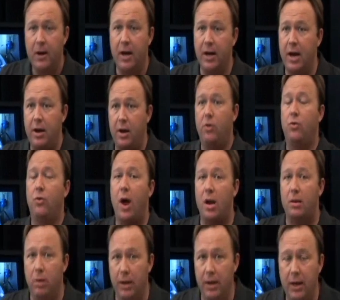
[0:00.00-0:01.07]
Again,
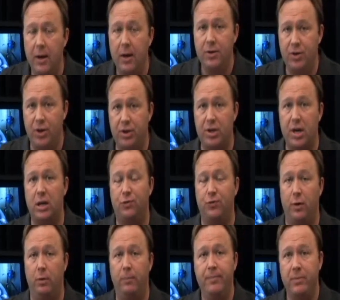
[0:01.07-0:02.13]
incredibly
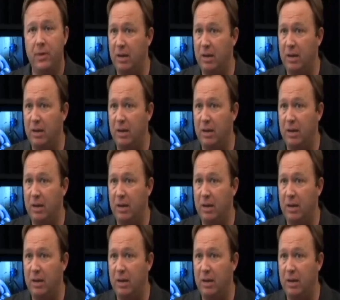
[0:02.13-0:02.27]
successful.